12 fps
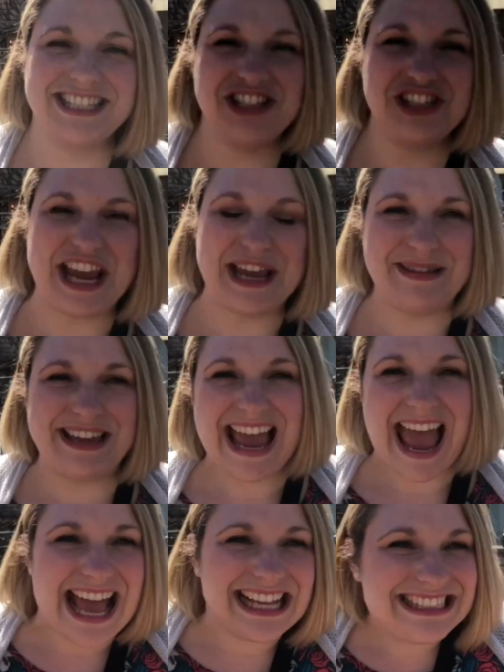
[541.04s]
This is Jamie
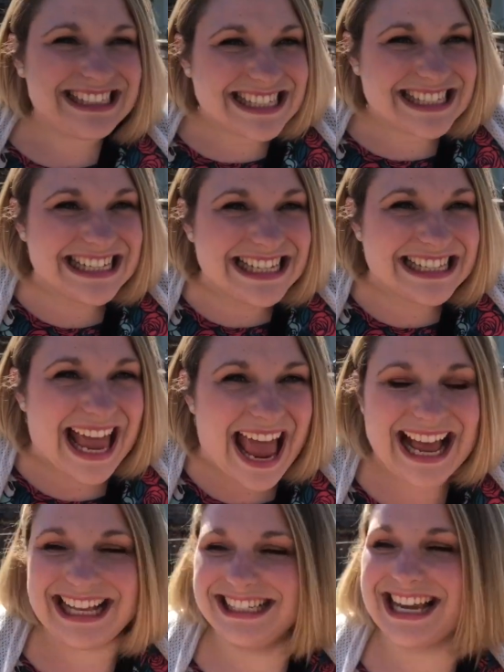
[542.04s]
at
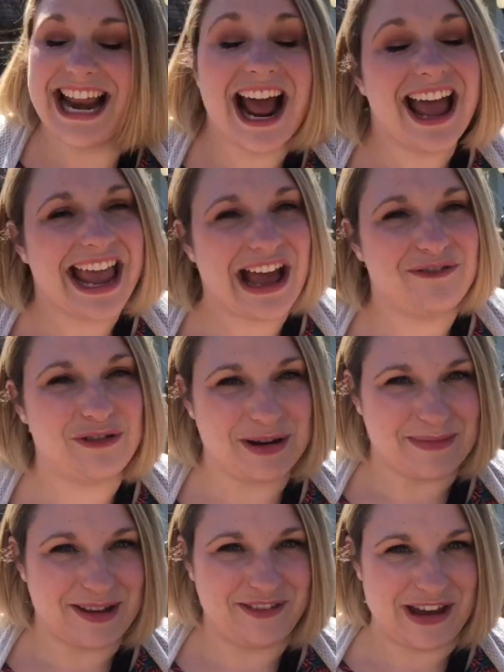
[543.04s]
Disneyland, and I have one
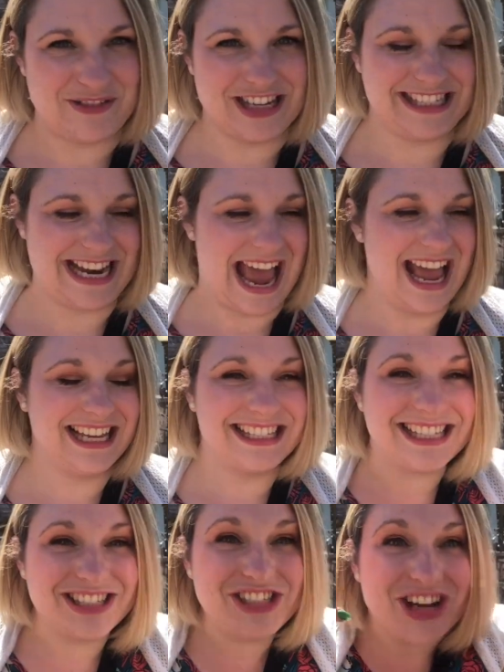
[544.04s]
of my favorite snacks,
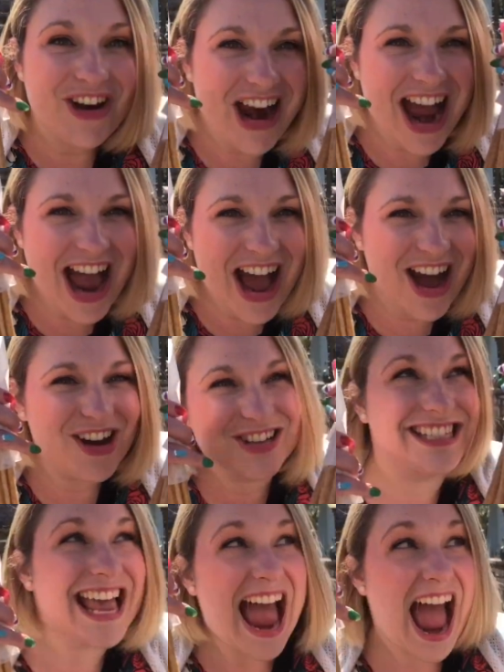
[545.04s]

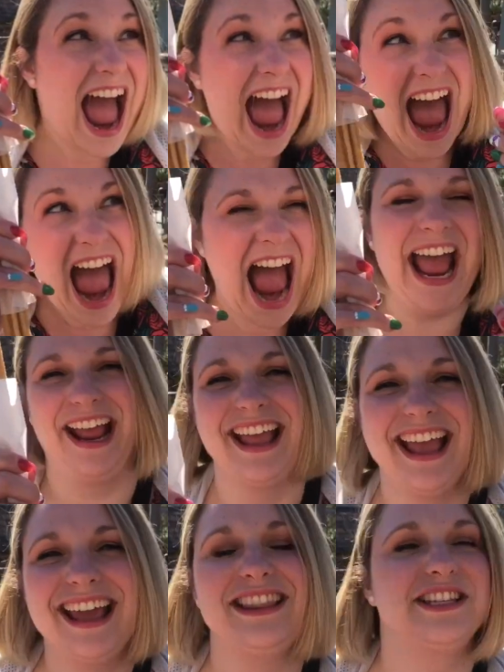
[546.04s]
churros.
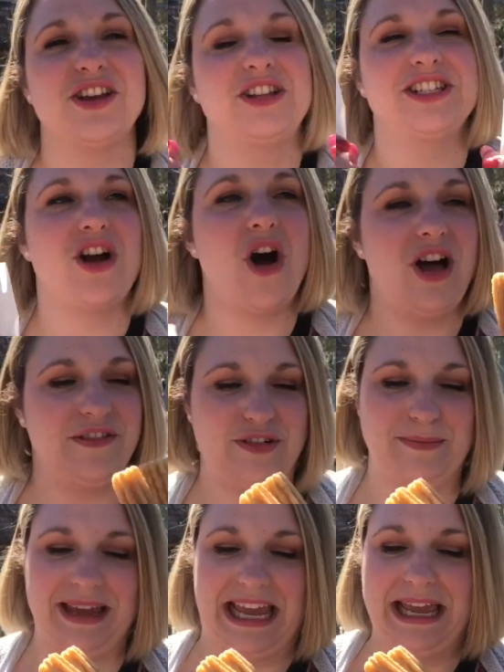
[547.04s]
These aren't all
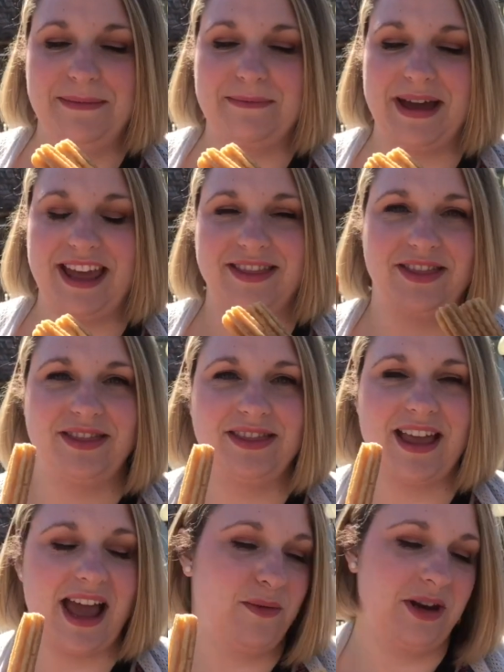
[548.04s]
for me, but
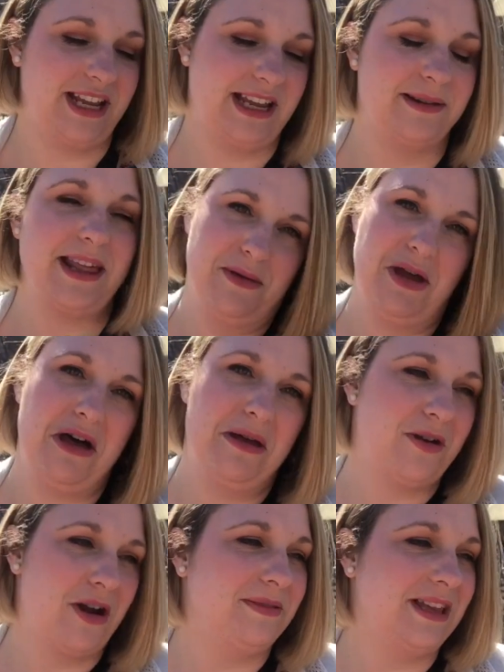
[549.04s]
I would eat them all
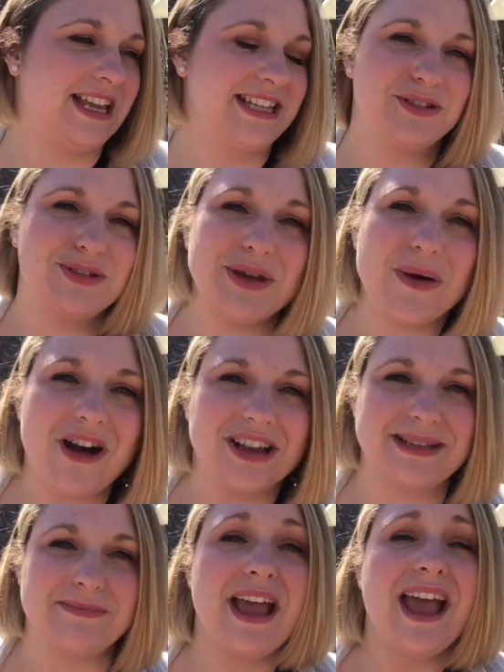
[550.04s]
probably because they're so
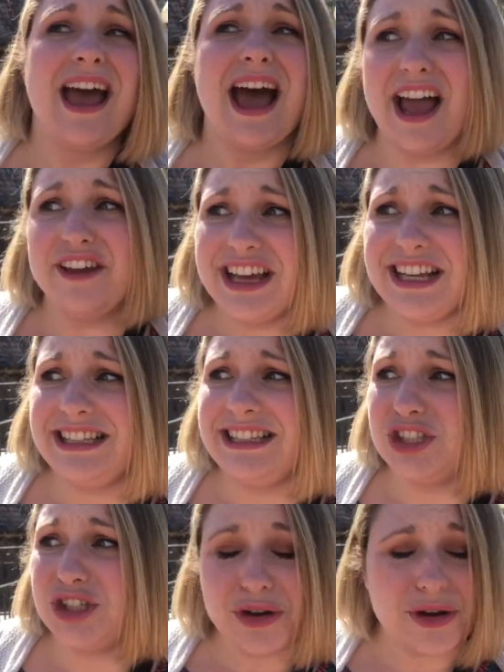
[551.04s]
awesome. I've had
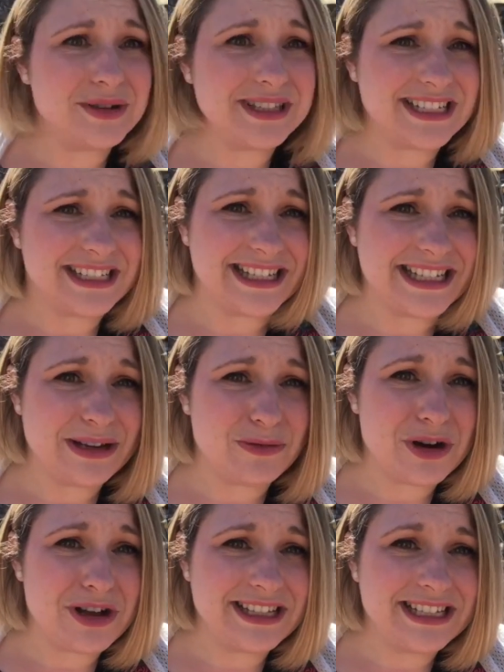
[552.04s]
churros at Disney
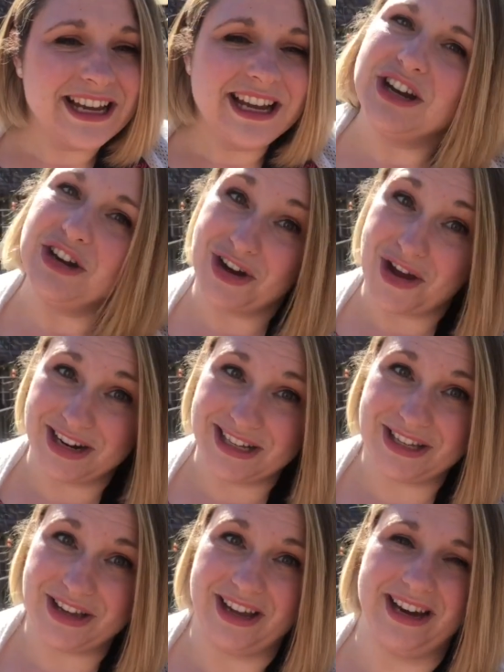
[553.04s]
World, not
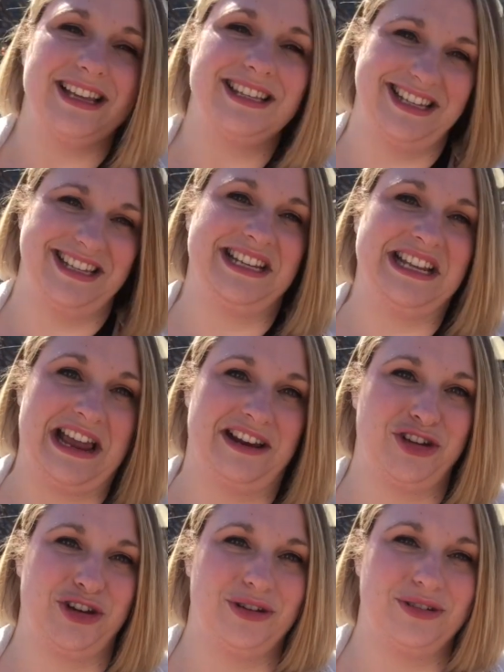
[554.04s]
as good as
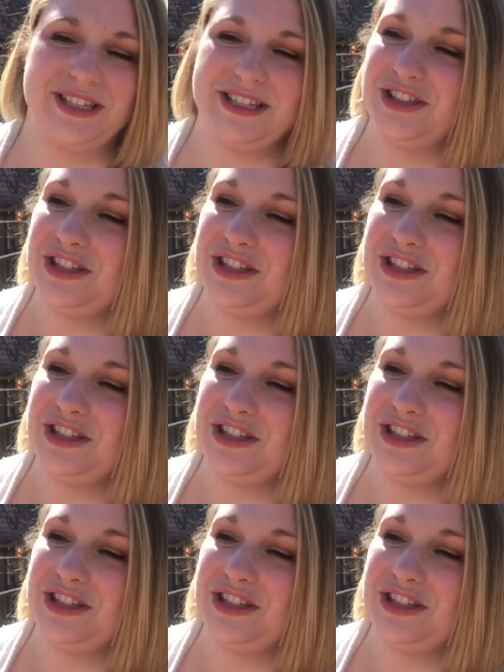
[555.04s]
Disneyland churros.